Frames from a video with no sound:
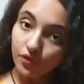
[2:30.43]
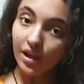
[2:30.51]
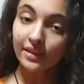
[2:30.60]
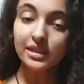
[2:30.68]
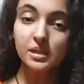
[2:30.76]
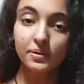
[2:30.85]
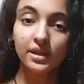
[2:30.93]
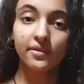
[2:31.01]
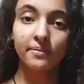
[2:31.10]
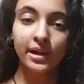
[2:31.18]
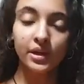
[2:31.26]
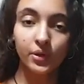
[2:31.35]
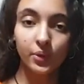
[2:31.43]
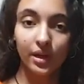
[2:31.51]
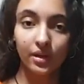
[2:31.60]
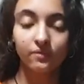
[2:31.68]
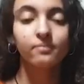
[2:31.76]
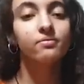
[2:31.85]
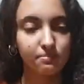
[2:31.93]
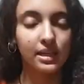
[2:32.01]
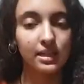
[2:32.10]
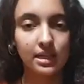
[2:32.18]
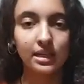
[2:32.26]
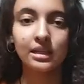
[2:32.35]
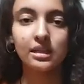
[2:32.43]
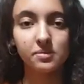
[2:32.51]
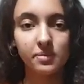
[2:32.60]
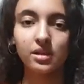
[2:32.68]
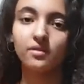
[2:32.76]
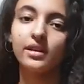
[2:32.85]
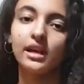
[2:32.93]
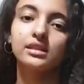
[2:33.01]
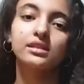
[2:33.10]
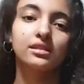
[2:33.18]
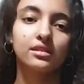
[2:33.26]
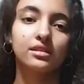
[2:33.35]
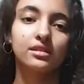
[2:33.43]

find the speed of a microwave, basically the speed of light.